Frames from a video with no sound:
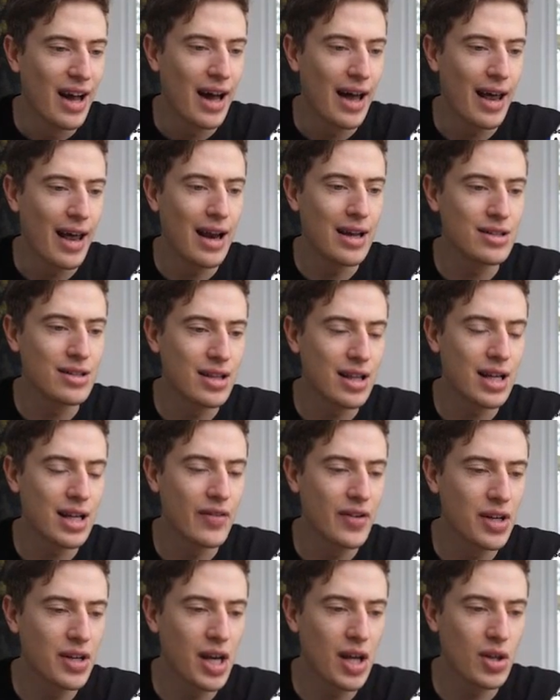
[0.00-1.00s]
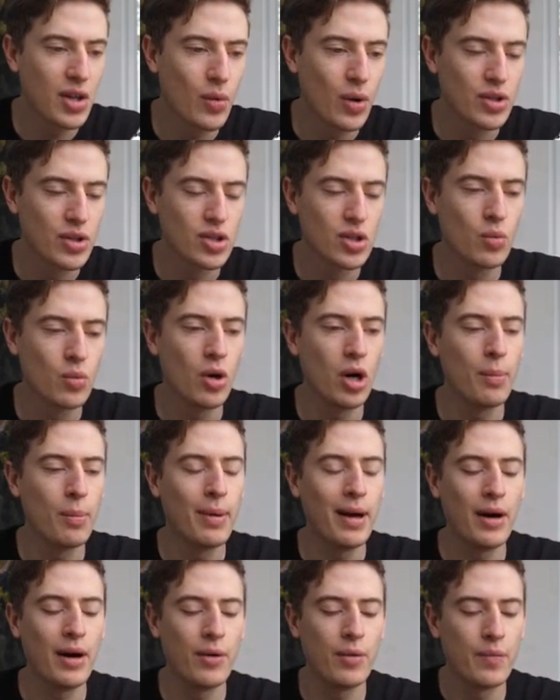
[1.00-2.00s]
And then let's think of another one. So what
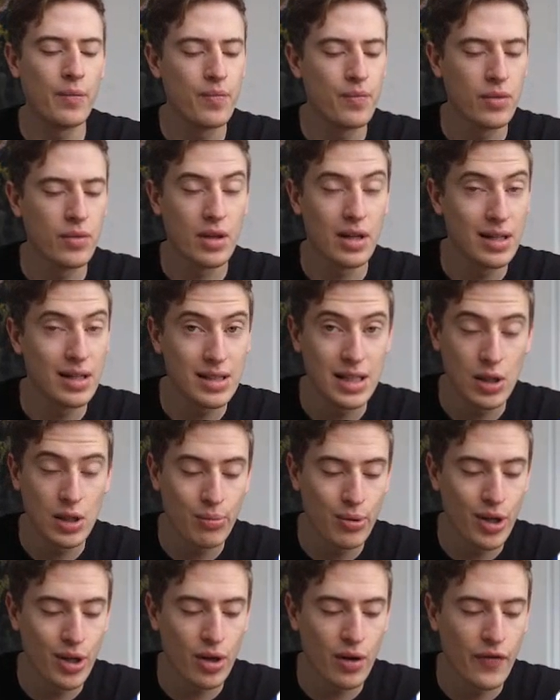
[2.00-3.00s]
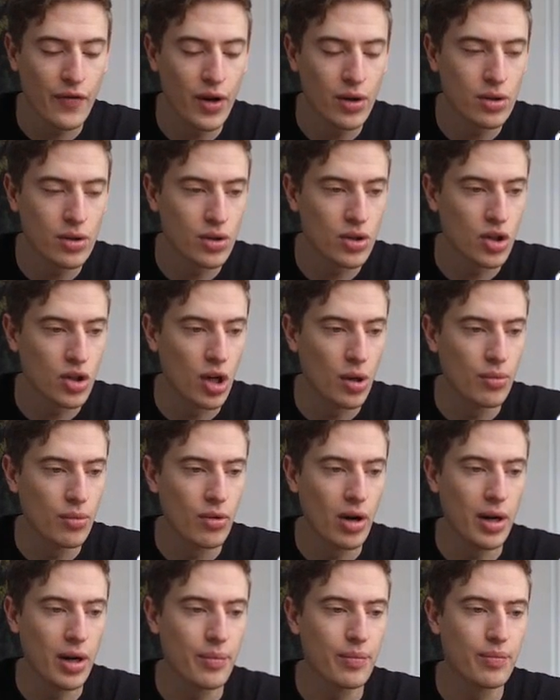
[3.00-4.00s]
about, let's say you're pretty good at Photoshop,
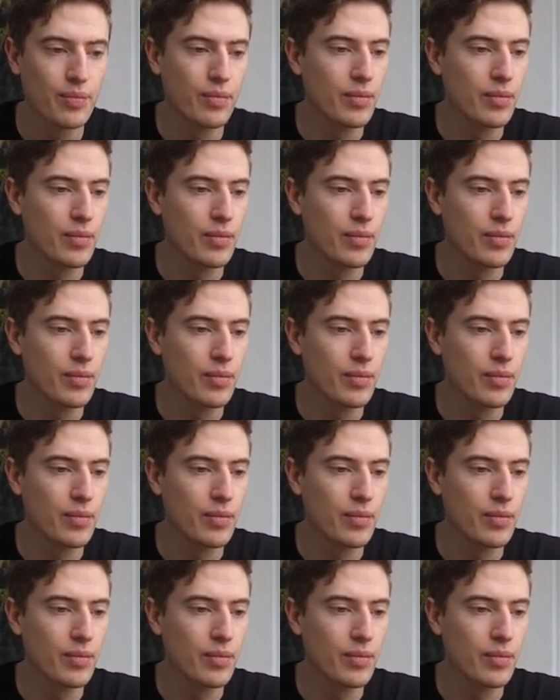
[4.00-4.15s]
right?